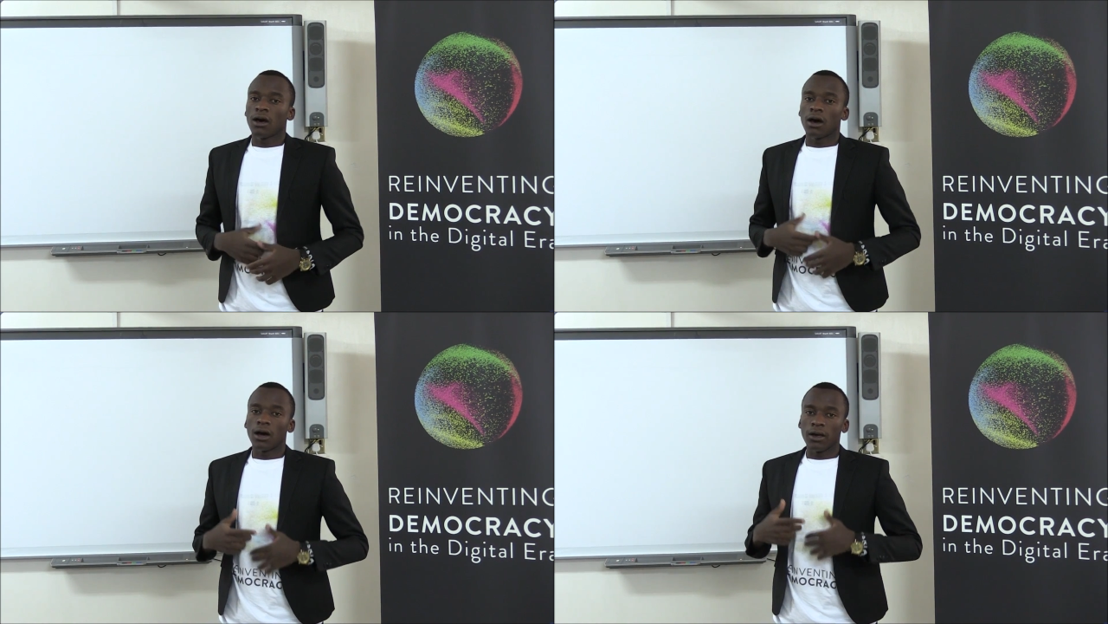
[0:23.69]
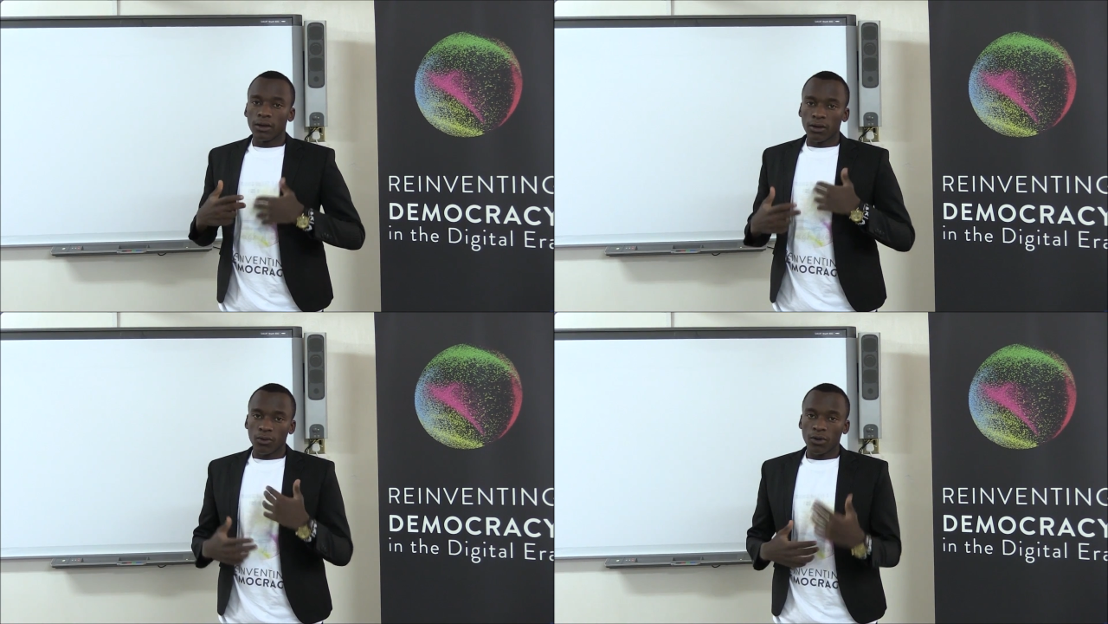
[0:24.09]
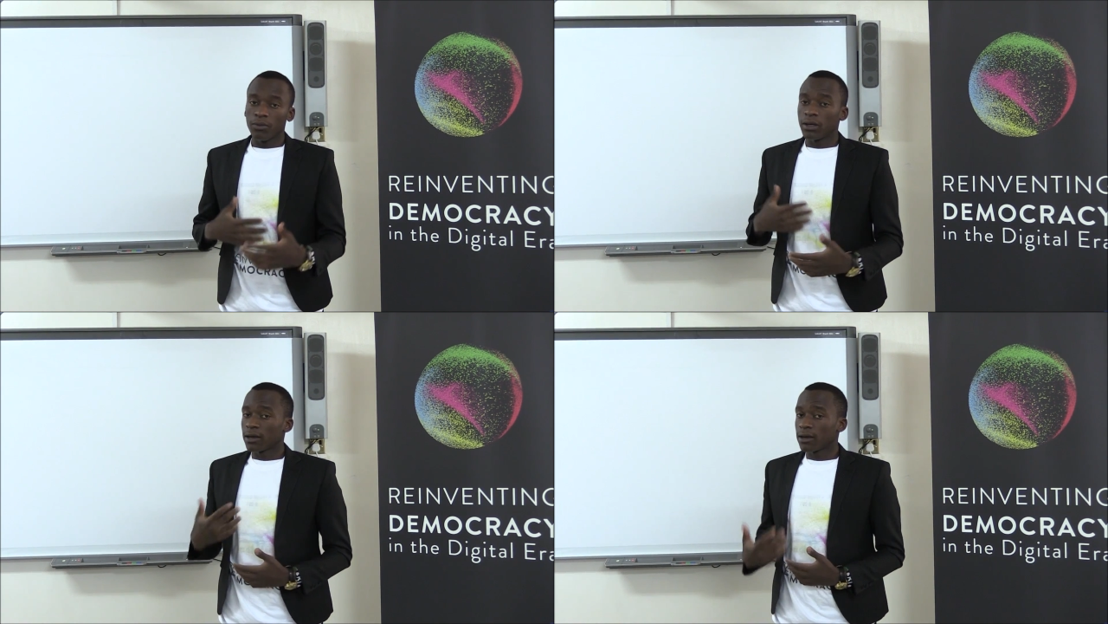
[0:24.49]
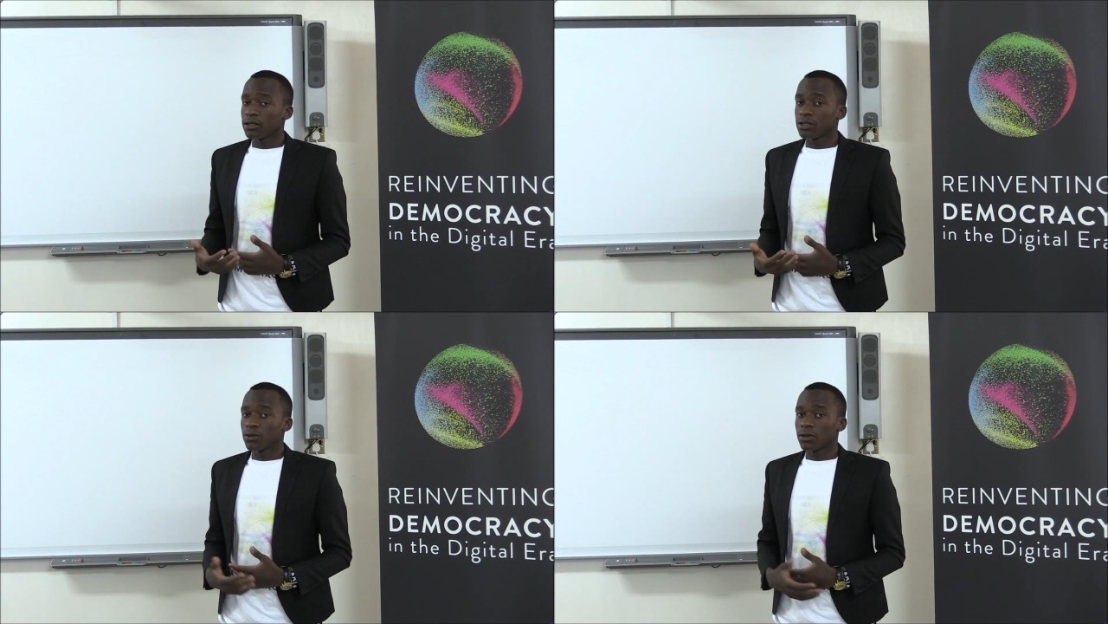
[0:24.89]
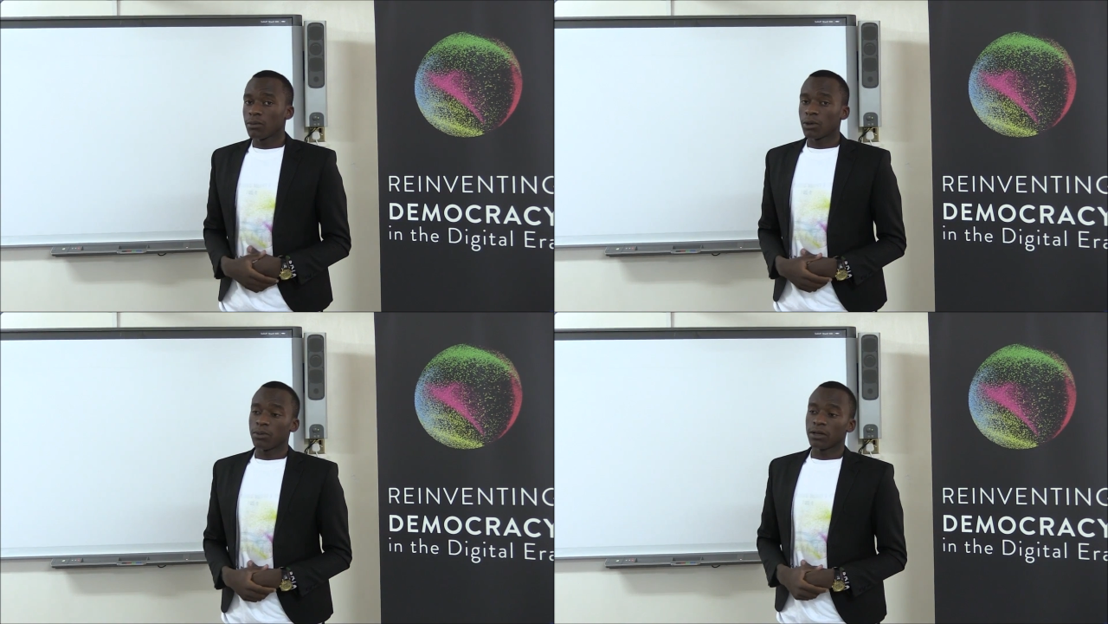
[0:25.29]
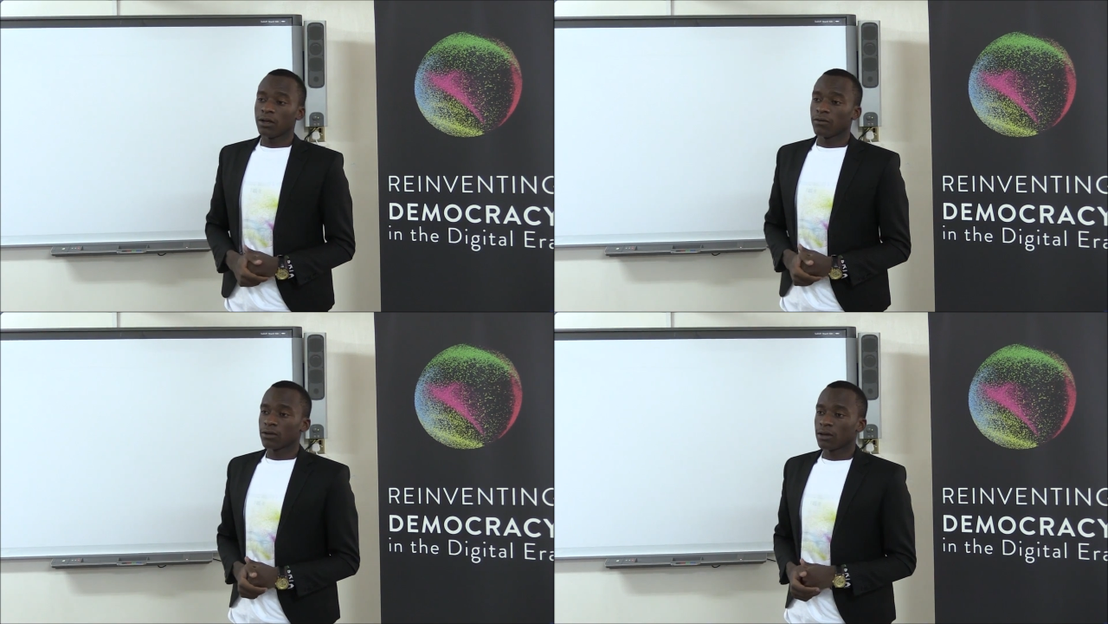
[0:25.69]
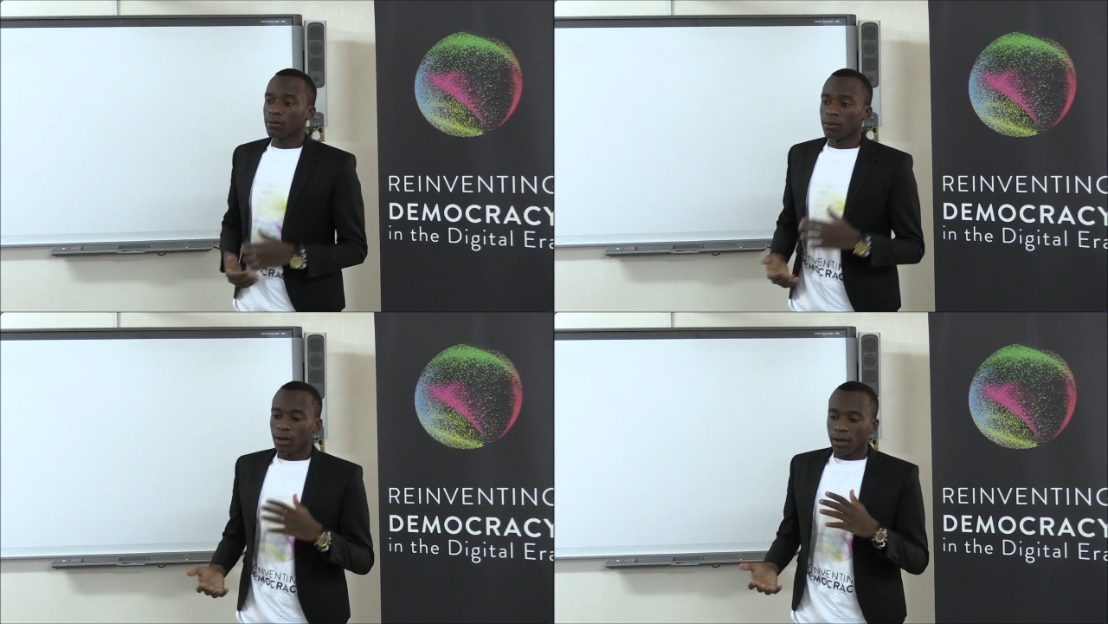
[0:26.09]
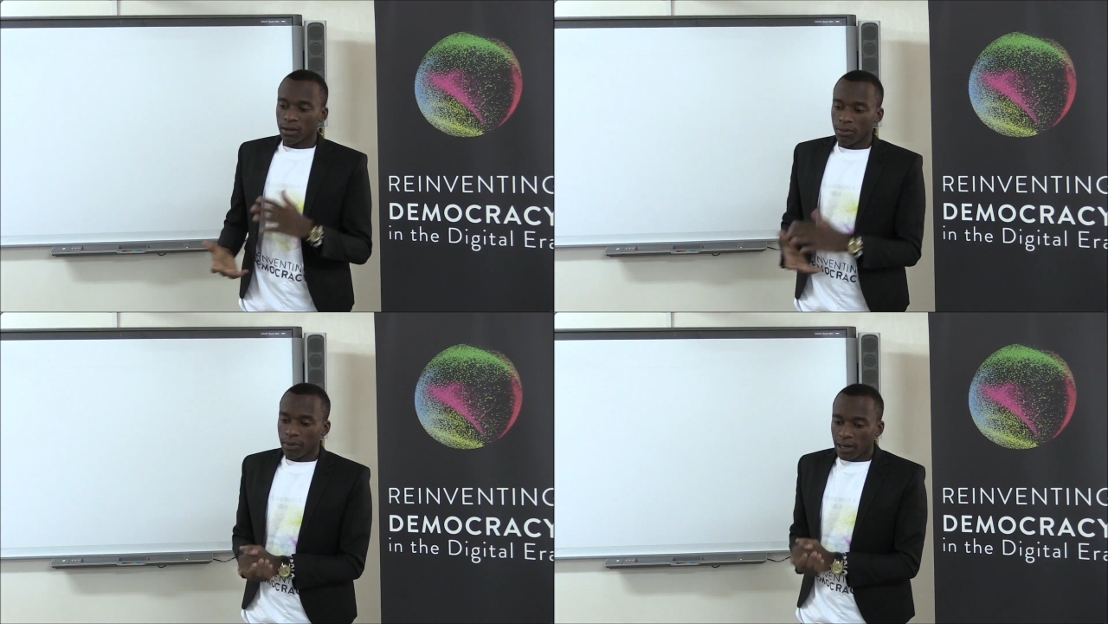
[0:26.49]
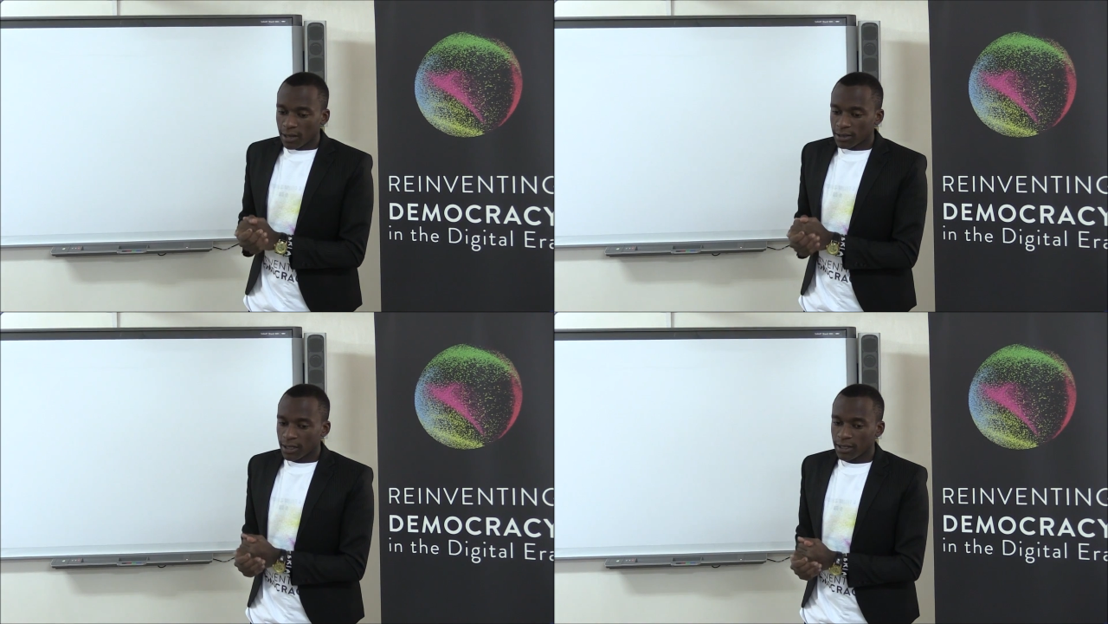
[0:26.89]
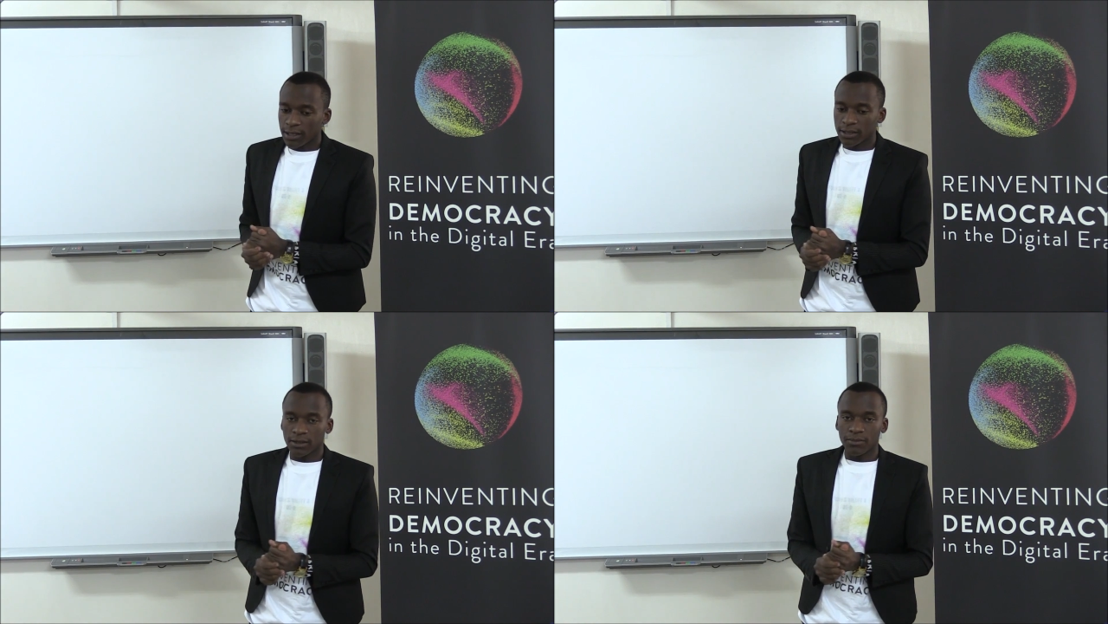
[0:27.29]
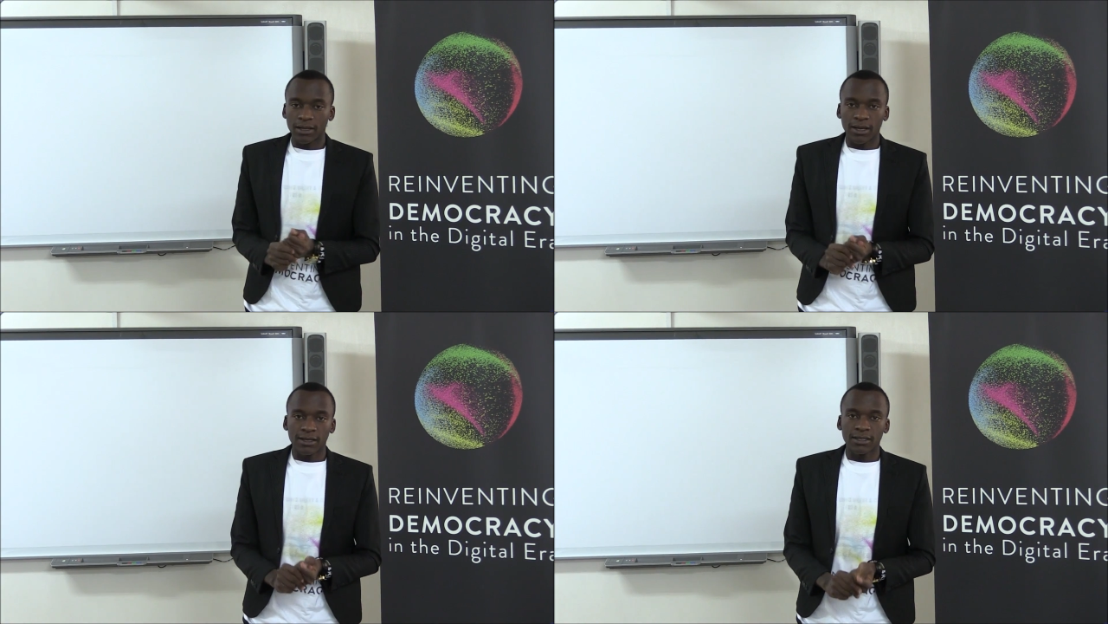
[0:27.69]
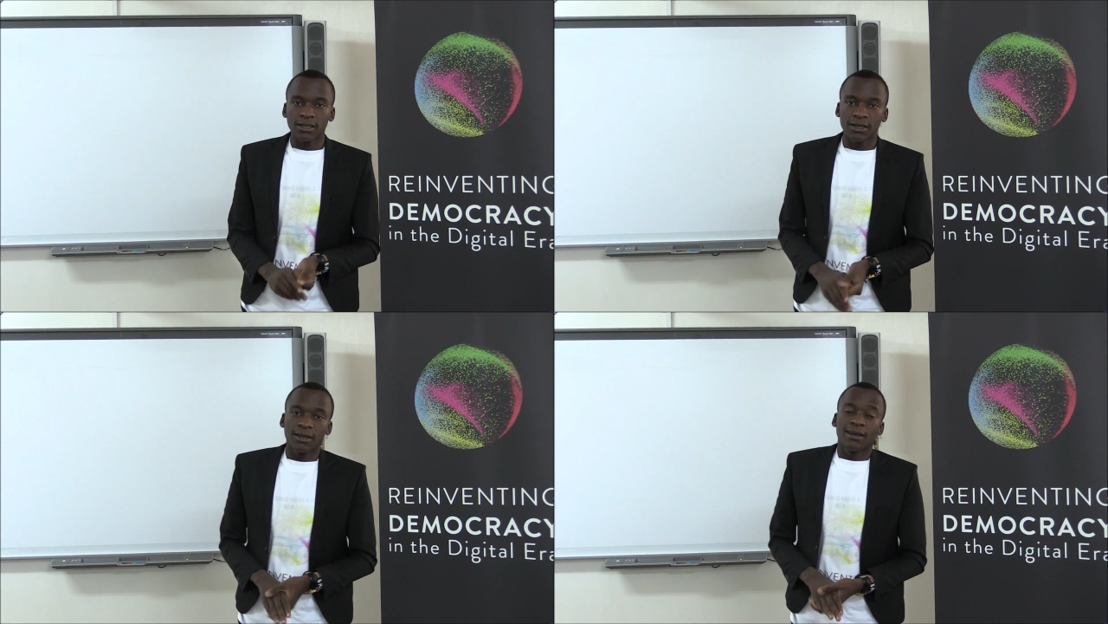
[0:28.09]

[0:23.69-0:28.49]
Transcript: I, we have been engaging with them, I've been giving them the brilliant ideas I've been getting,